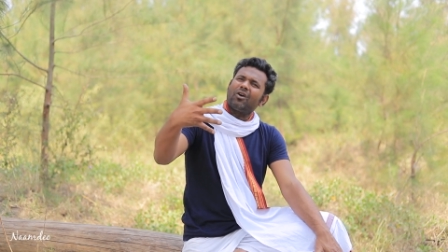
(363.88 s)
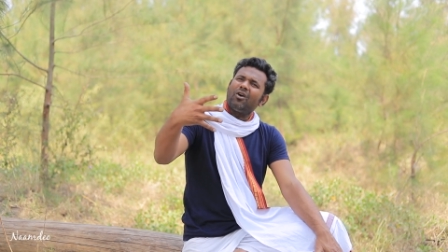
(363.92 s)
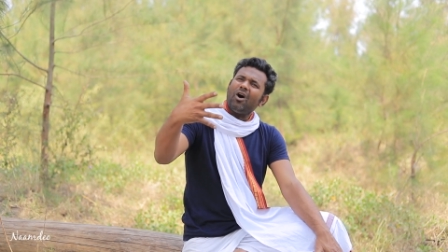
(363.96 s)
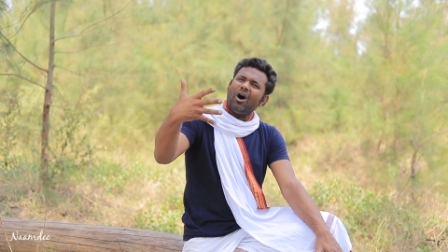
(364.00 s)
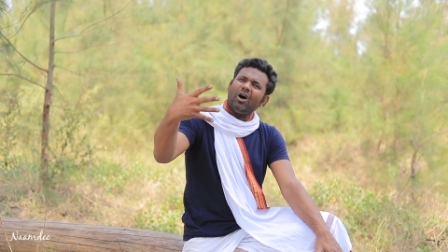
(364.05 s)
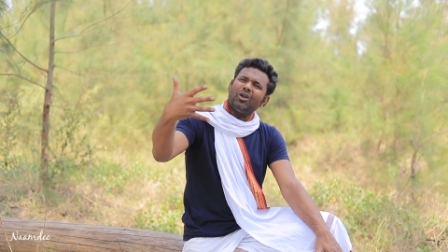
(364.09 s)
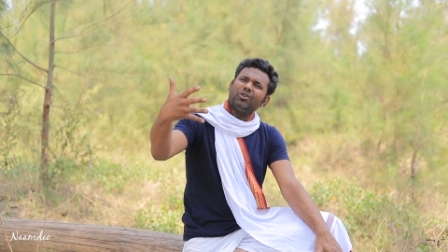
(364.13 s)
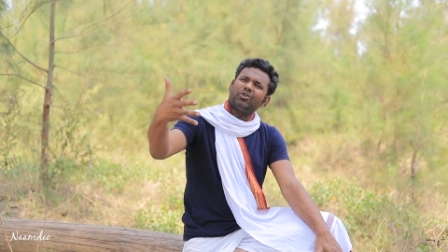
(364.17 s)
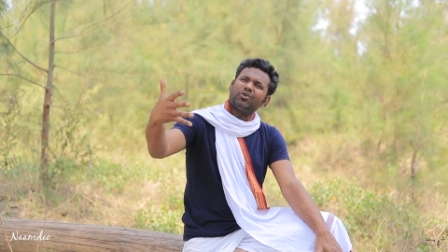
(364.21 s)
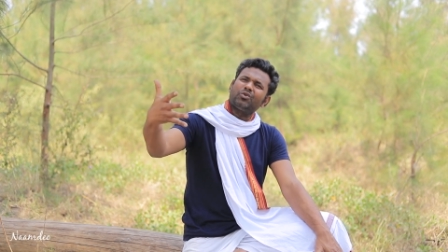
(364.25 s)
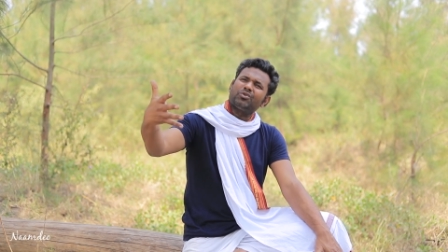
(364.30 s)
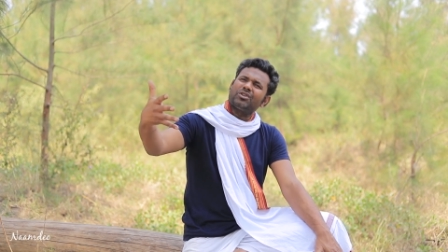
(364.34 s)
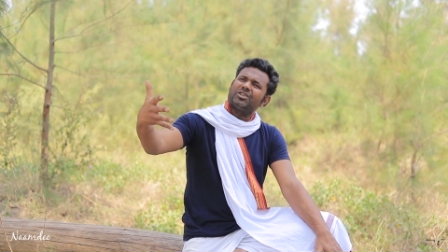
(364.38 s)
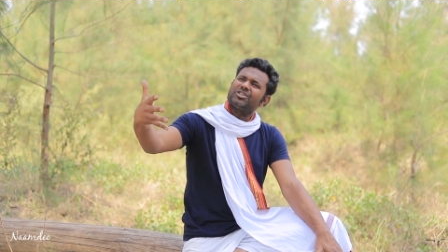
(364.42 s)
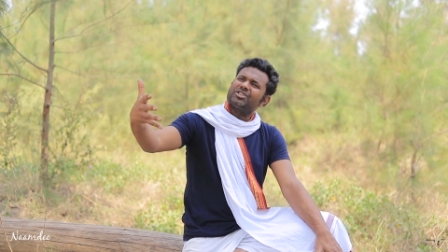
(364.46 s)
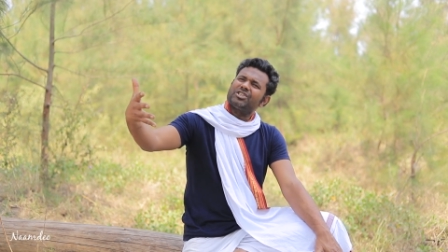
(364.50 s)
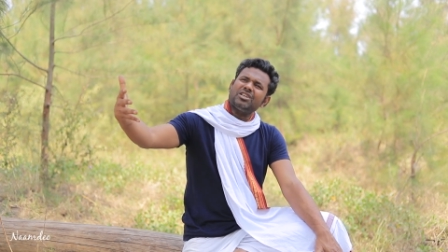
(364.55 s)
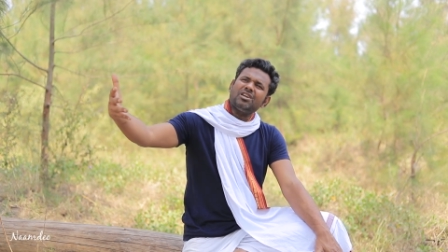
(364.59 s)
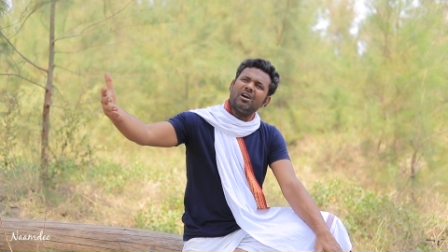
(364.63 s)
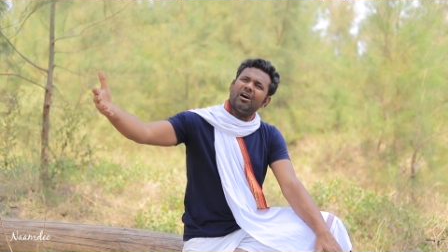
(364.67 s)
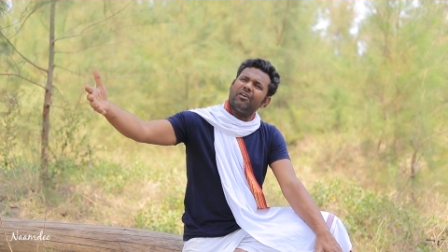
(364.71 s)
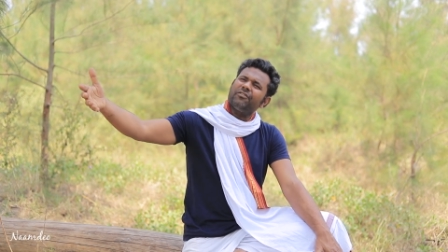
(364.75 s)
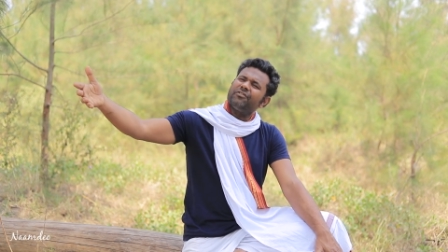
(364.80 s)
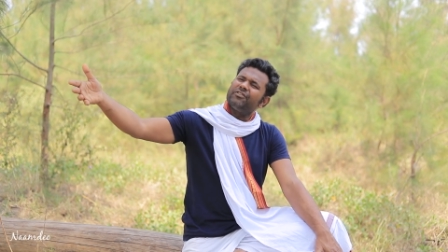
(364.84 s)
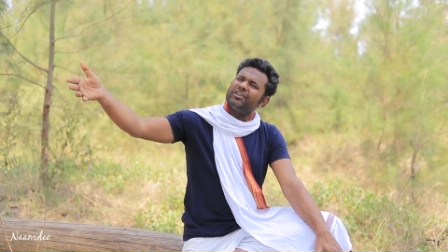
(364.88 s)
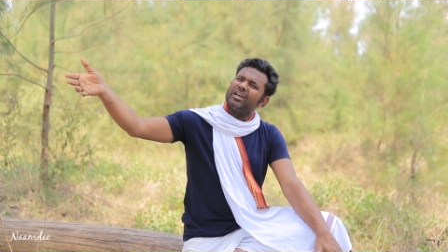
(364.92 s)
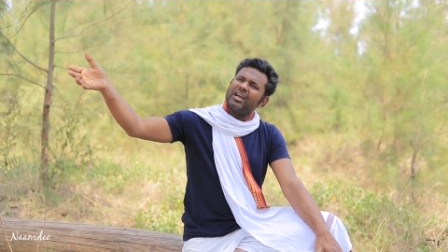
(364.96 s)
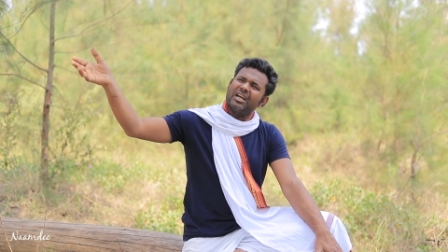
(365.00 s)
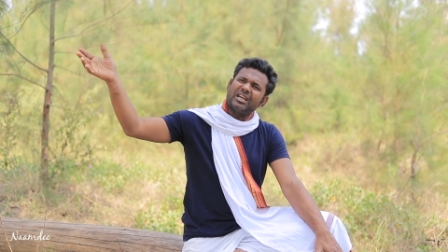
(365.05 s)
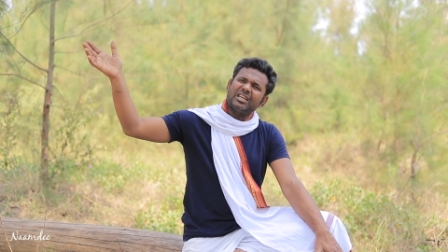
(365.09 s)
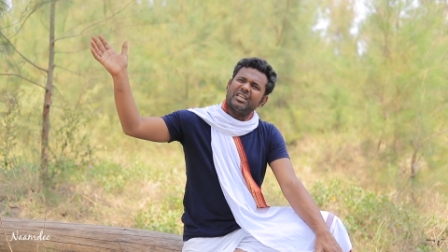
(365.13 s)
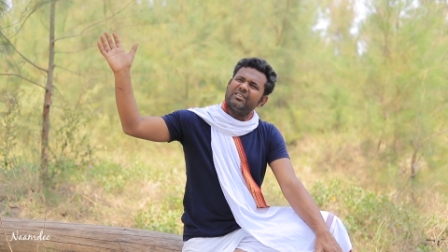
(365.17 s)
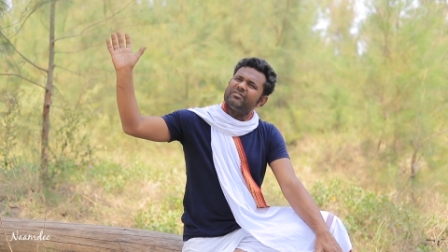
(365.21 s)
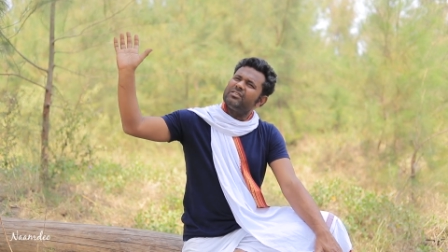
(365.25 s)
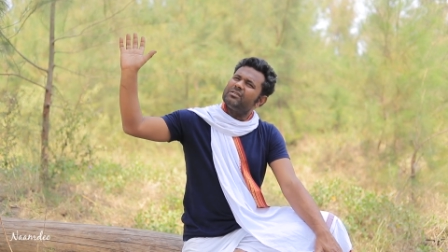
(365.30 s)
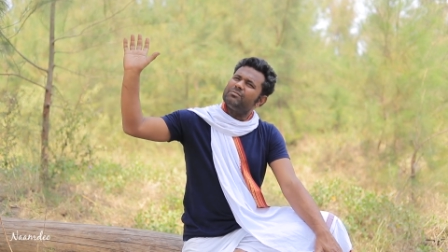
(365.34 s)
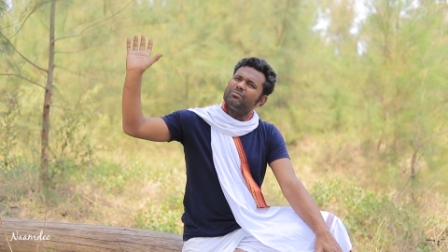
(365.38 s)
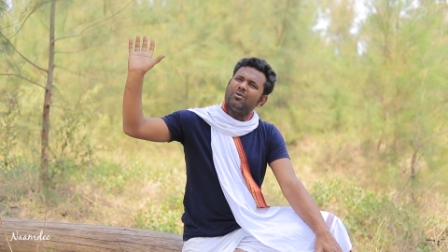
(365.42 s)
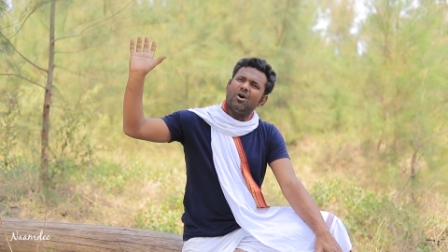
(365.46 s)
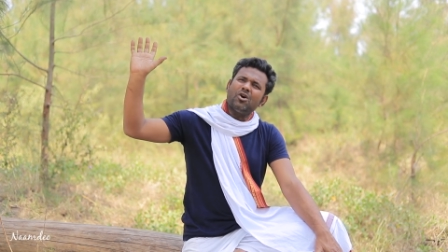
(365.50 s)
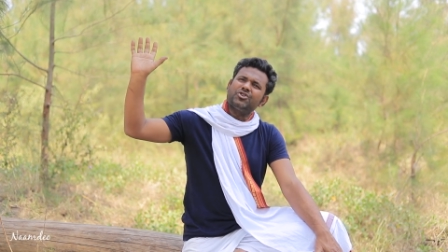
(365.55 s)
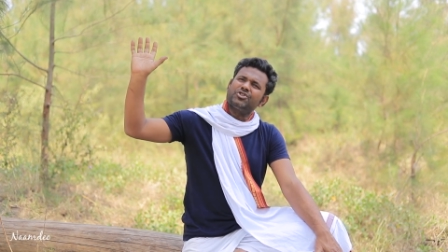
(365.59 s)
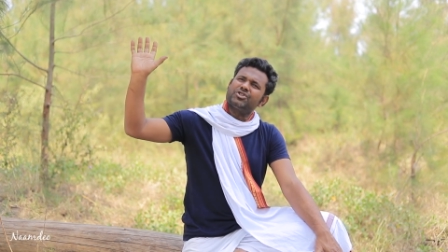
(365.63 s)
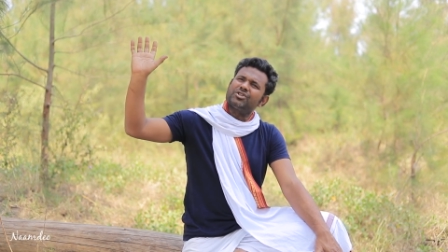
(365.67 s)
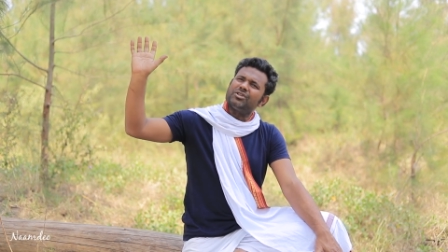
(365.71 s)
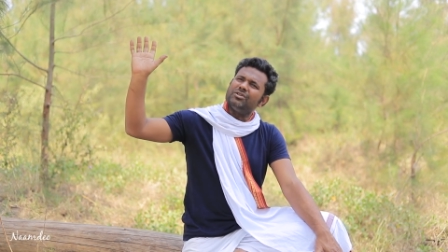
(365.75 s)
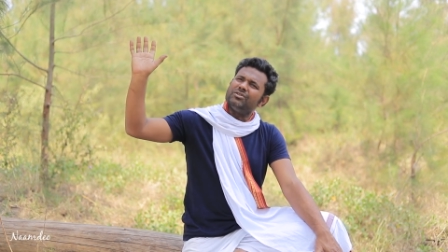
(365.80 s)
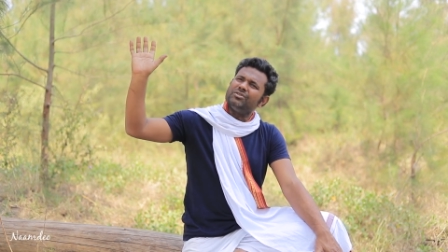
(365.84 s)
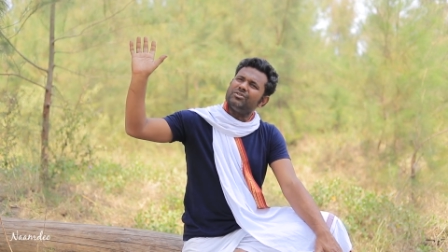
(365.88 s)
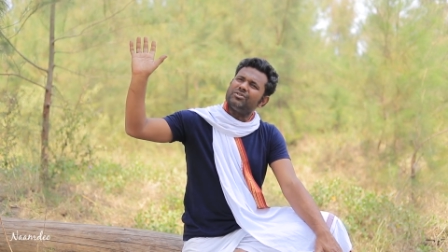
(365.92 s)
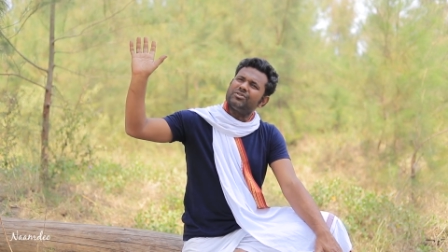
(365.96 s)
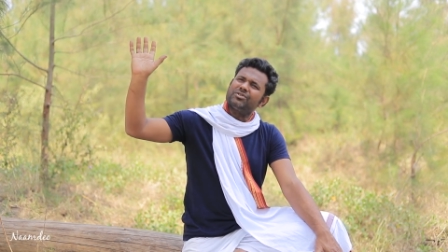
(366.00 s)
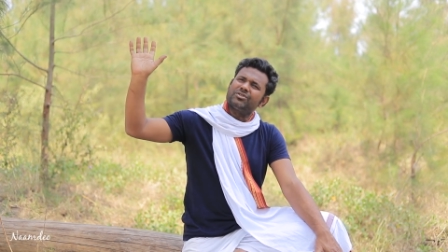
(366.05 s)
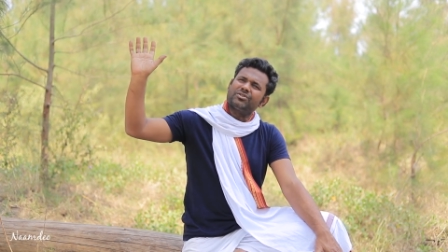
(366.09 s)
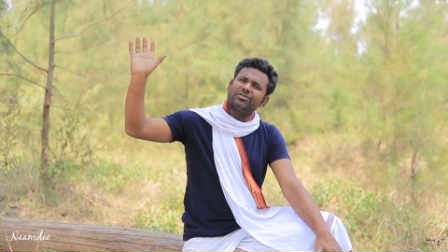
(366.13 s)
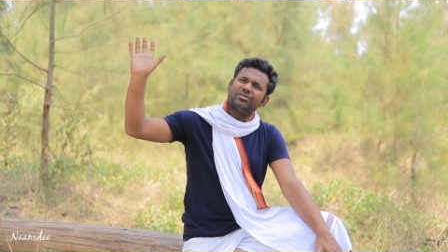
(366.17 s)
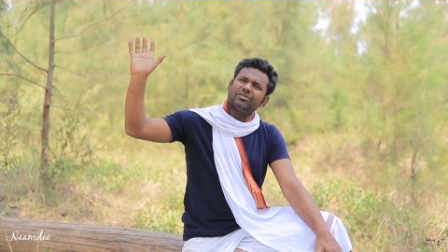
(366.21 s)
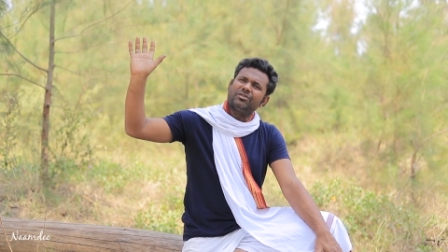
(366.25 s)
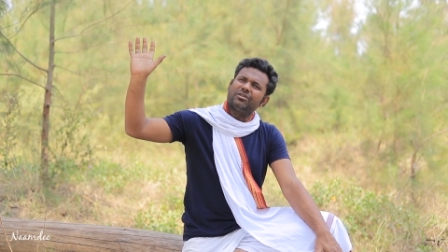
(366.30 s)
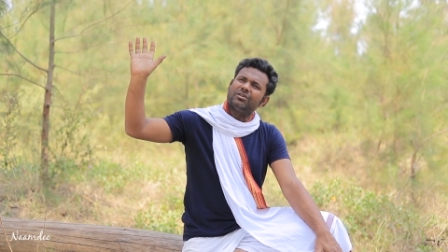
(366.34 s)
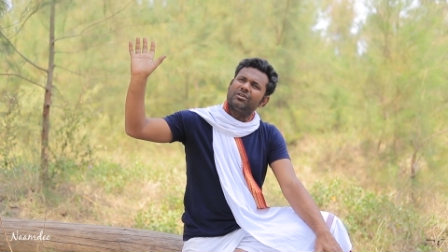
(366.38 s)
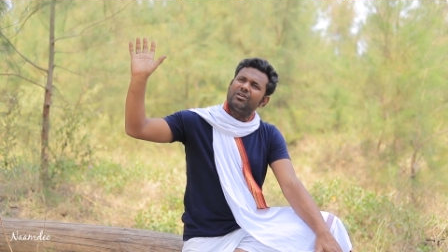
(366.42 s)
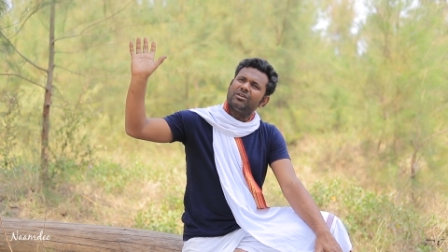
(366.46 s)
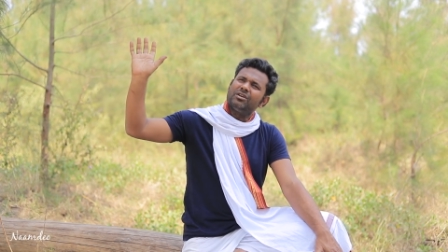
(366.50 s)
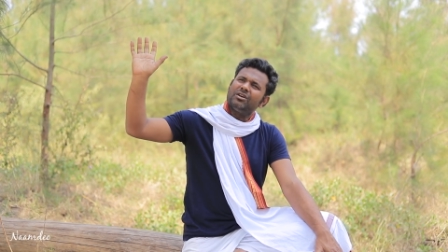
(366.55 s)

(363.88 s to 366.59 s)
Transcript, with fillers: gone through the sea of negative emotions,